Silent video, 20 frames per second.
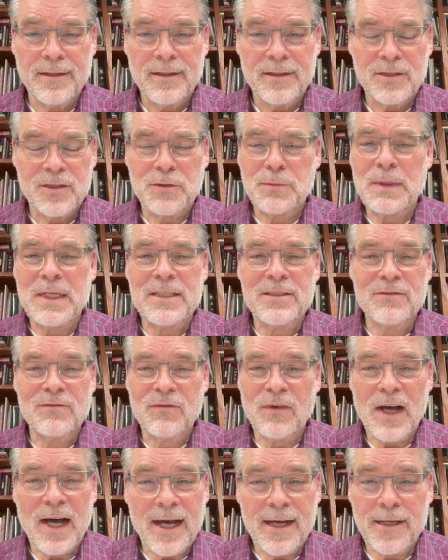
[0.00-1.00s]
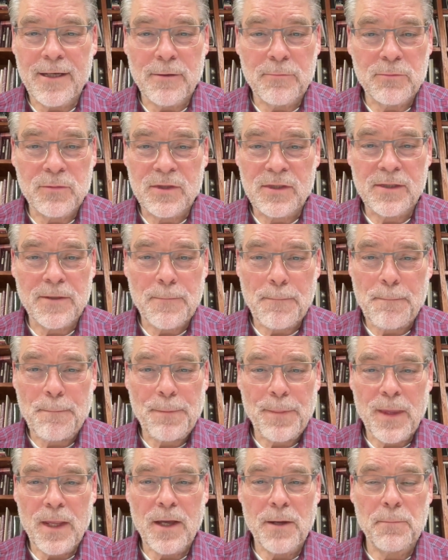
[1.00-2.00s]
speaks volumes
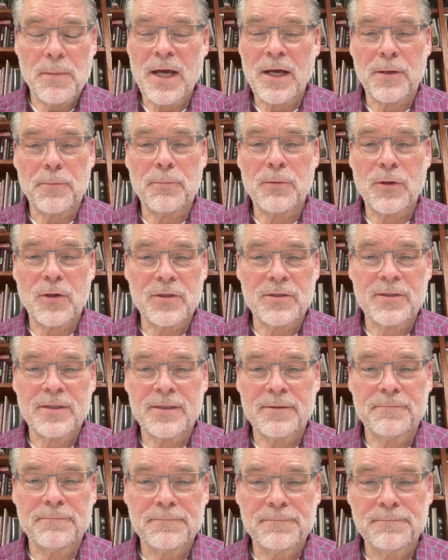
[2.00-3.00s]
about a person.